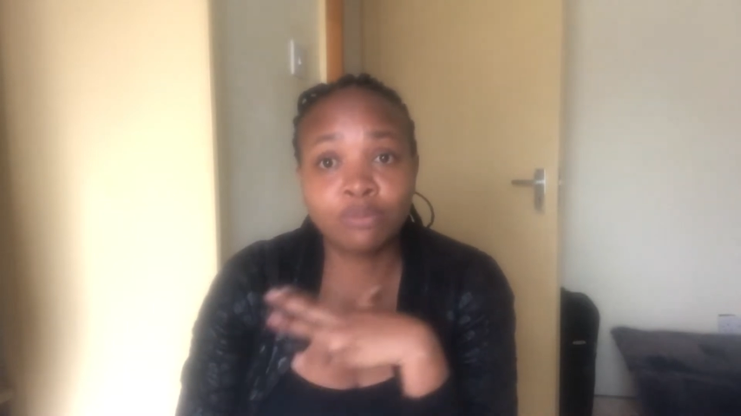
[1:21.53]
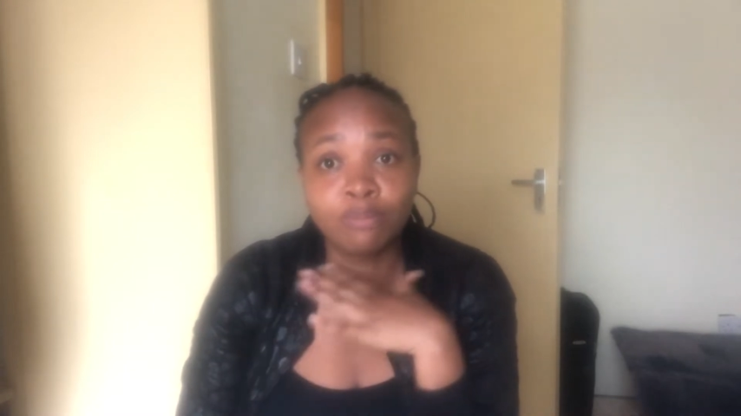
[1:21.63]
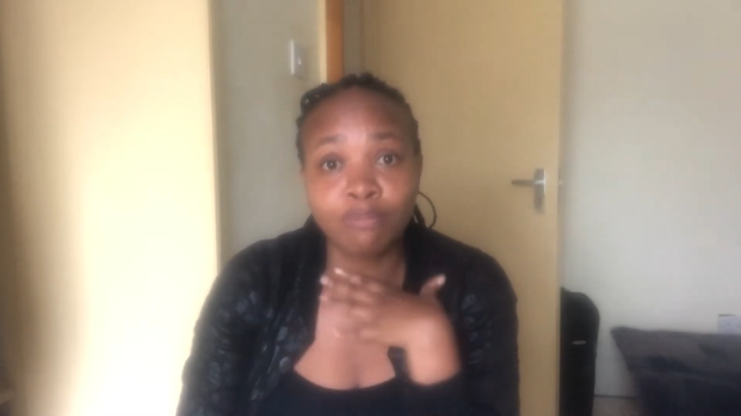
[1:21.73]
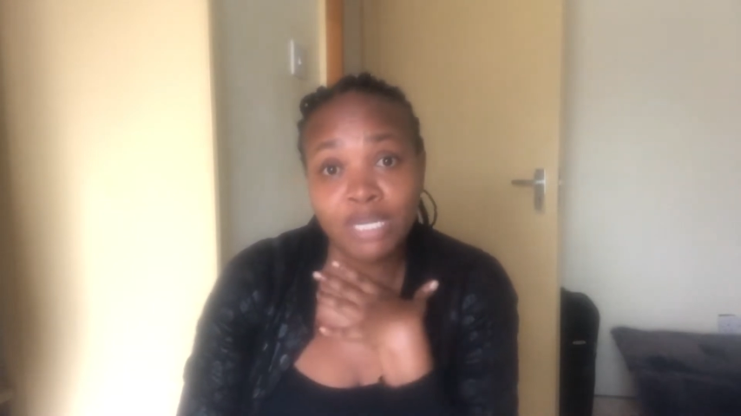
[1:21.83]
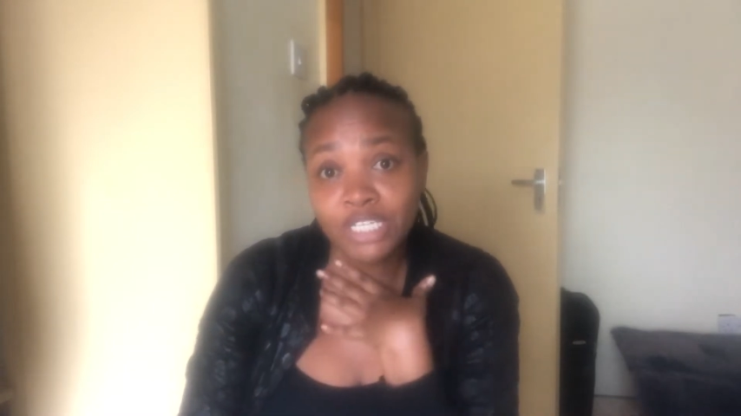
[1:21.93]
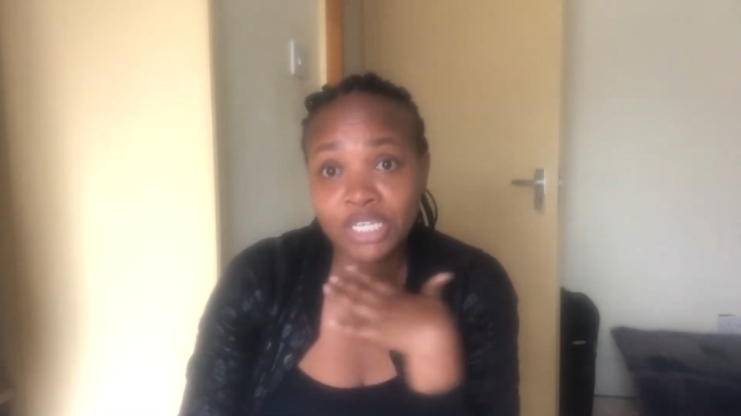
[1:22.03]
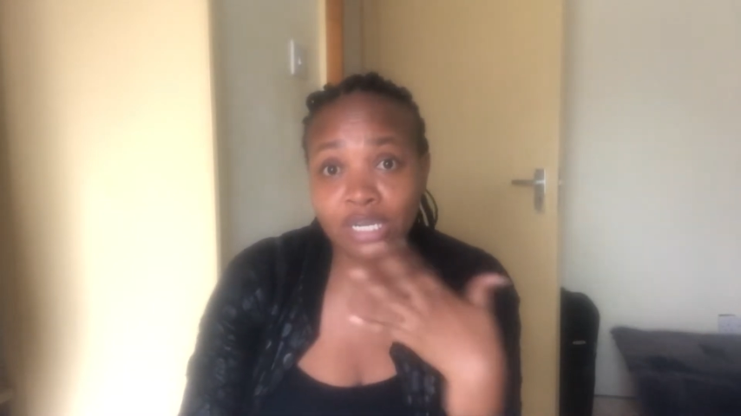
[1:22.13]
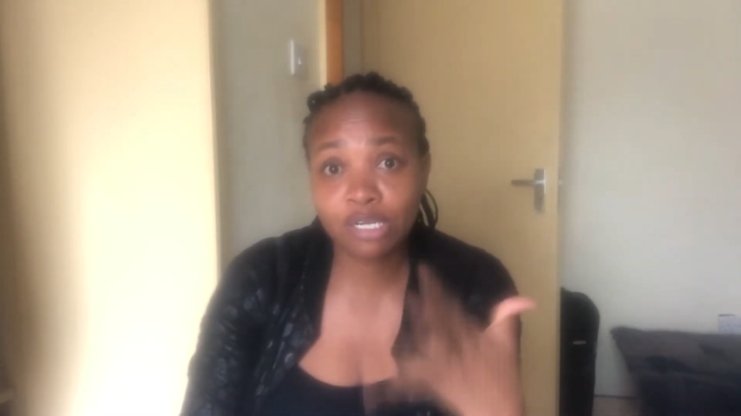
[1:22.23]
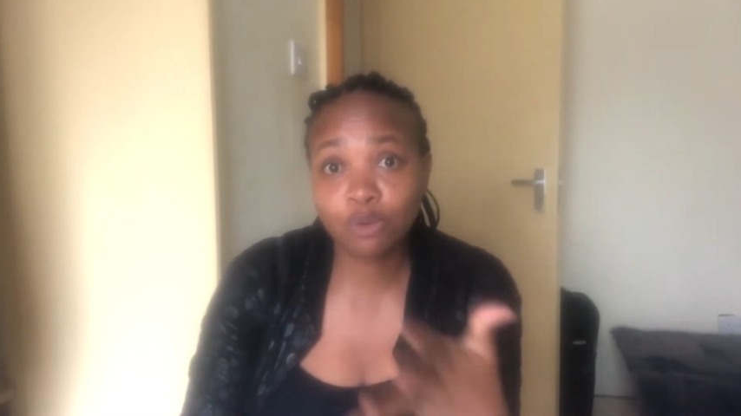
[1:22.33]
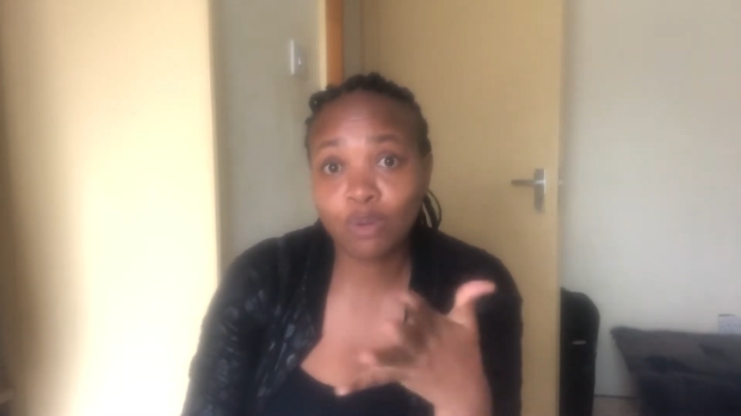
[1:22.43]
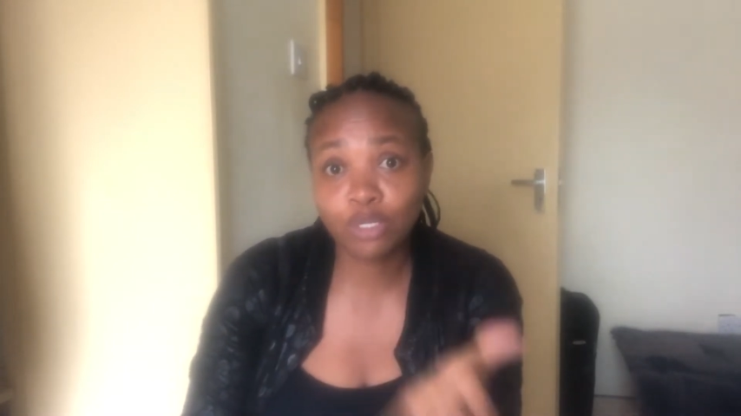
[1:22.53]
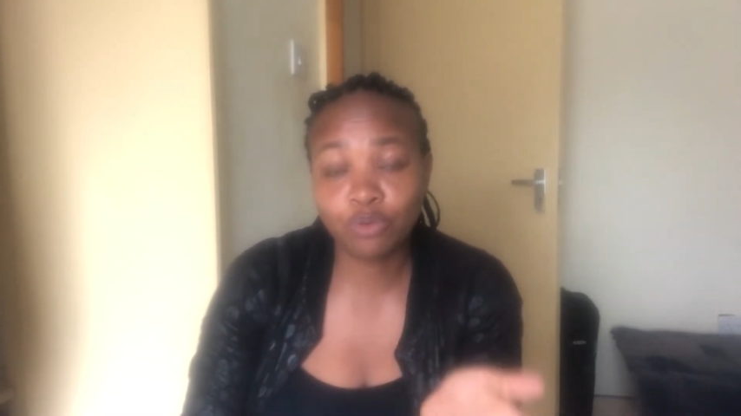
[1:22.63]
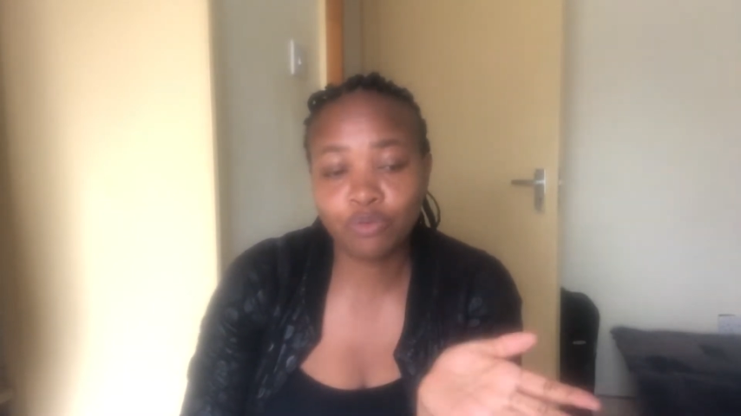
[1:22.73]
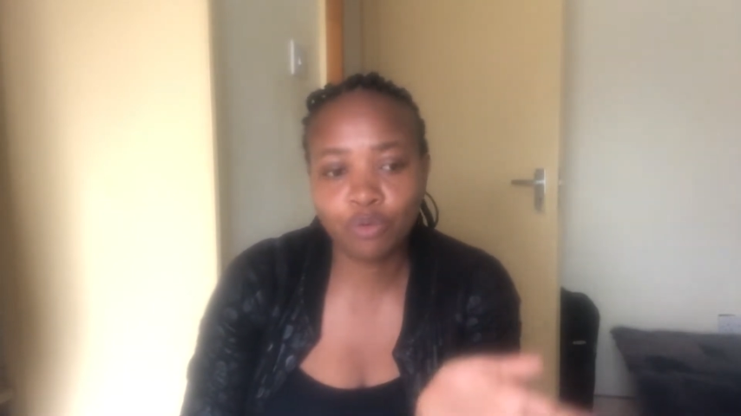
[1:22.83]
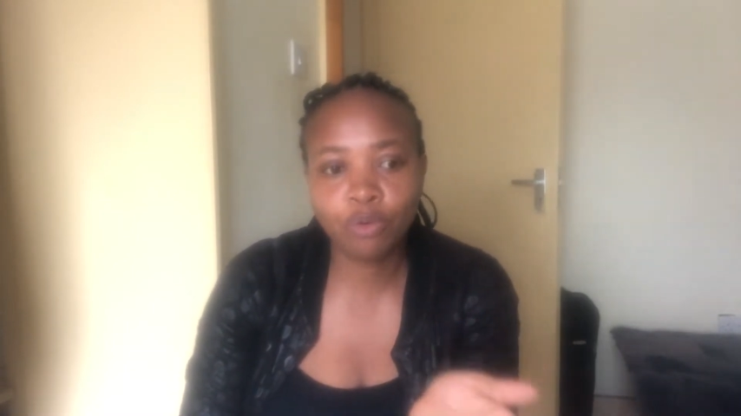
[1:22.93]
me sharing word
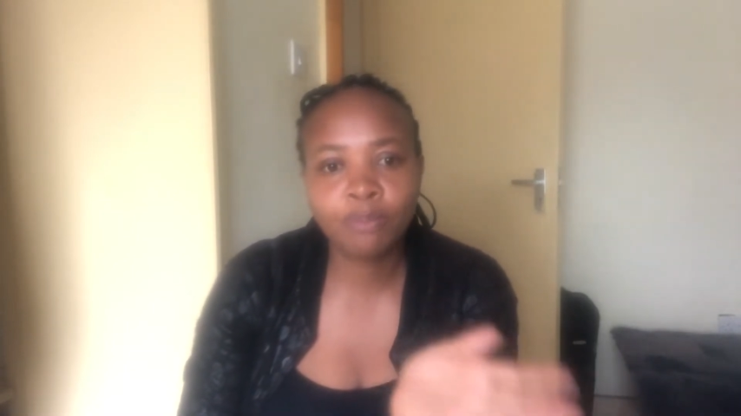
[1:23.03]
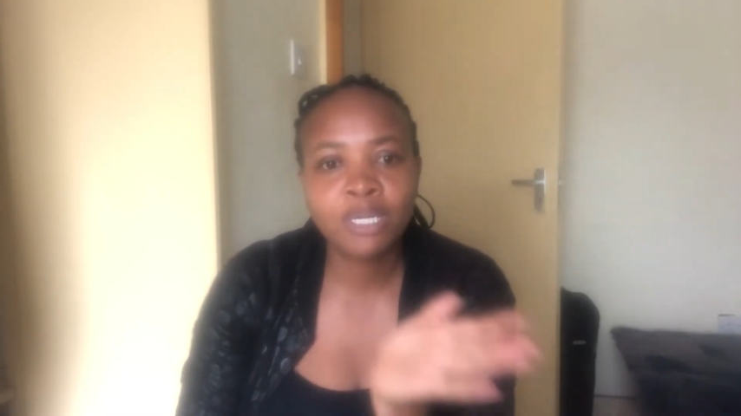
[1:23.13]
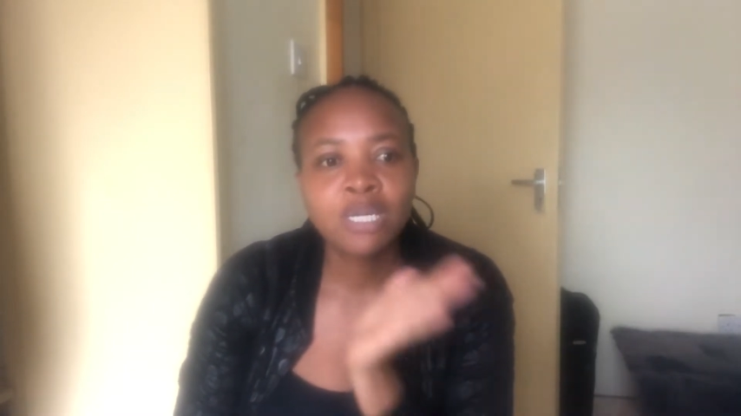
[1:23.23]
of hope.